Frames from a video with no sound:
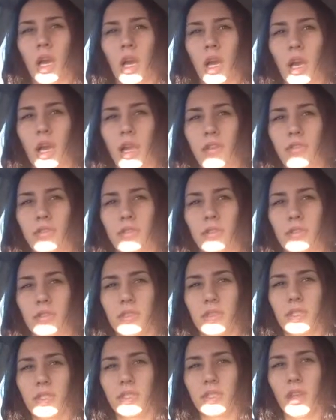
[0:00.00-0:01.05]
I've
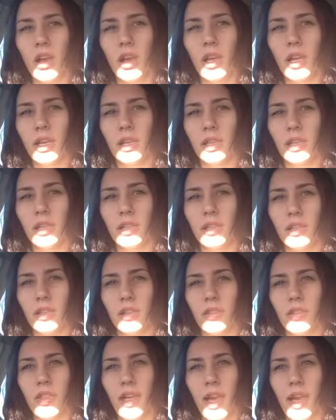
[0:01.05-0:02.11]
decided
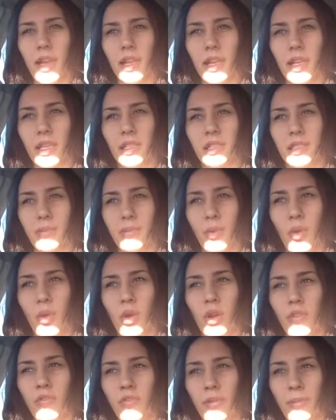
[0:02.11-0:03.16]
that it's
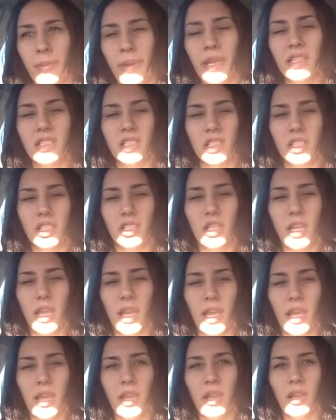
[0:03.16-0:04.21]
important for me to
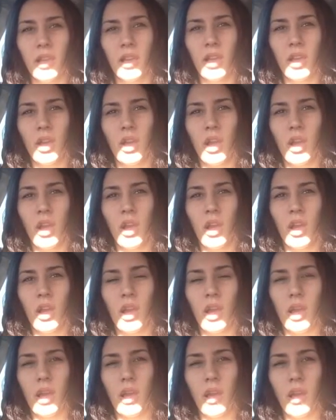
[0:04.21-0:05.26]
share
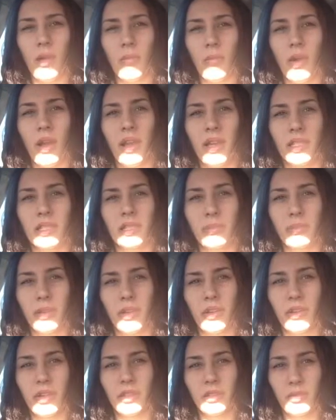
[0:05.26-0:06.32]
my
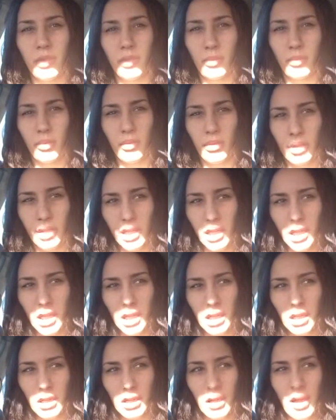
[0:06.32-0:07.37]
experience with
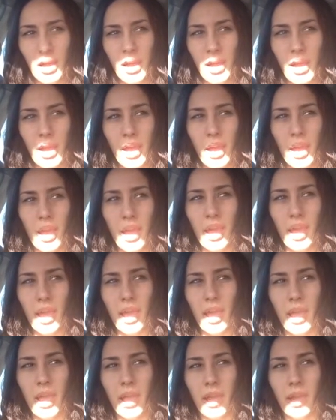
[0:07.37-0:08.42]
bullying
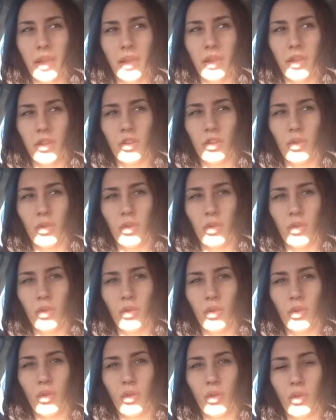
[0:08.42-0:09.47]
and
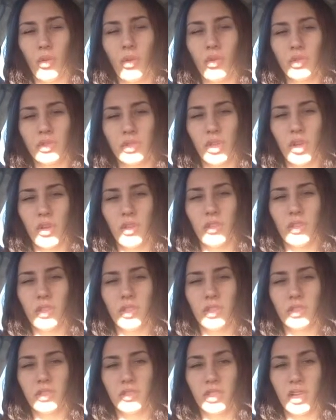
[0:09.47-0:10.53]
also
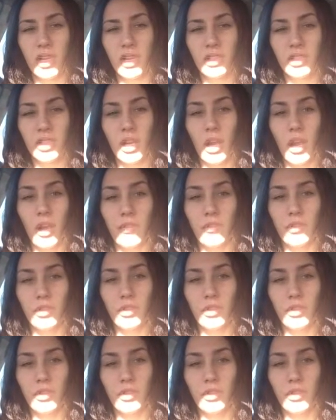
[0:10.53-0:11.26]
the strategy I've